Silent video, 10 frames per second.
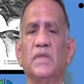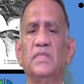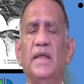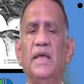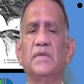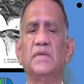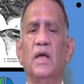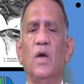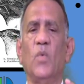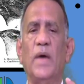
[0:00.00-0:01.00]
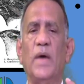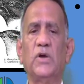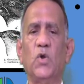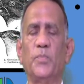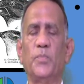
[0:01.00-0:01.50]
That is, one
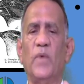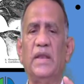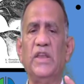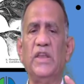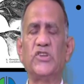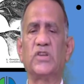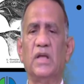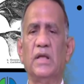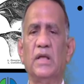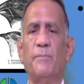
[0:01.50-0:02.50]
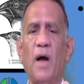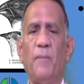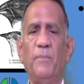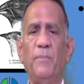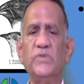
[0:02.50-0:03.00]
group, one niche, the
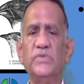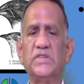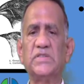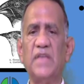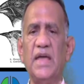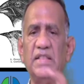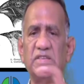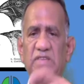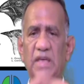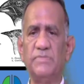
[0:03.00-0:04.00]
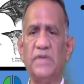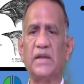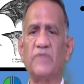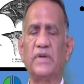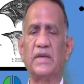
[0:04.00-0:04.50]
population which is there in the same
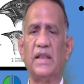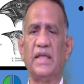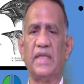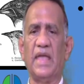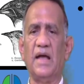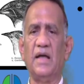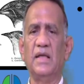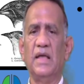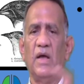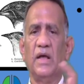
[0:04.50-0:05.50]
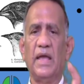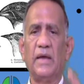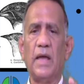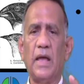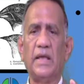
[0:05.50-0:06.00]
geographical area,
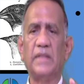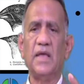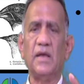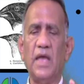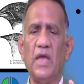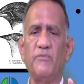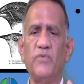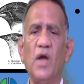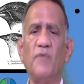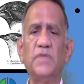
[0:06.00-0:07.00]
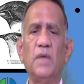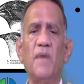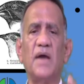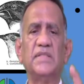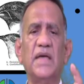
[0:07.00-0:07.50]
a few of them
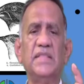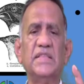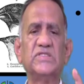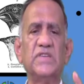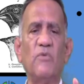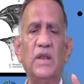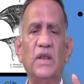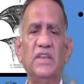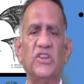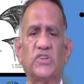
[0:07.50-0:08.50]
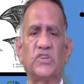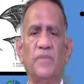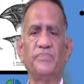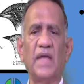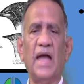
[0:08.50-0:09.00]
are there in the same one niche,
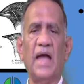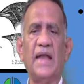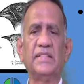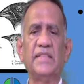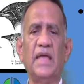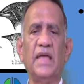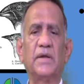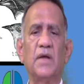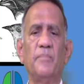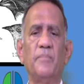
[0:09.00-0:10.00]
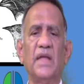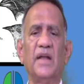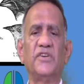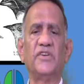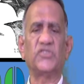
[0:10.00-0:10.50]
and they become
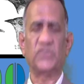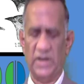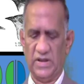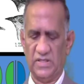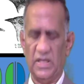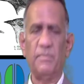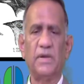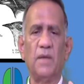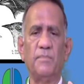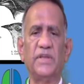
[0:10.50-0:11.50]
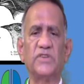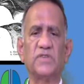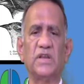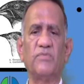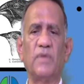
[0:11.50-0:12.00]
distinct. They become
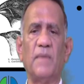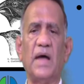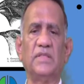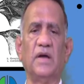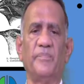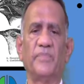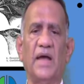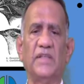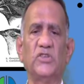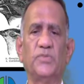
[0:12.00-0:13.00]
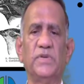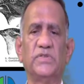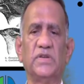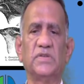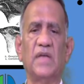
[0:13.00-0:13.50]
distinct from other
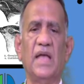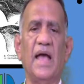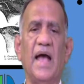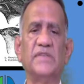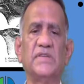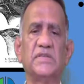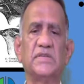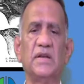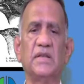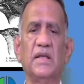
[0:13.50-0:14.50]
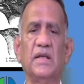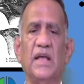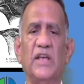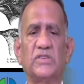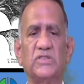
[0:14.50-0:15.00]
species. As a result,
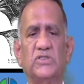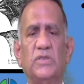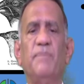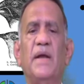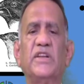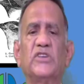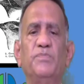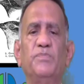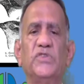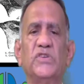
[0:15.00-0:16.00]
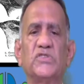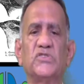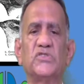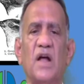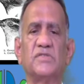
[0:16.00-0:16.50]
a sympatric speciation
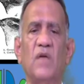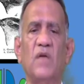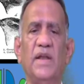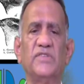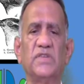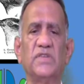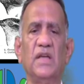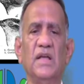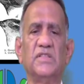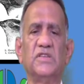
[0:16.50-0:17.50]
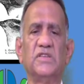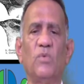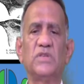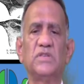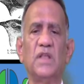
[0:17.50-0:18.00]
starts. Now let us say this is
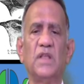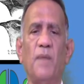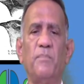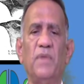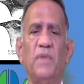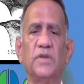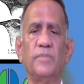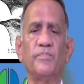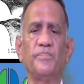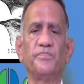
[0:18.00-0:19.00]
the original population.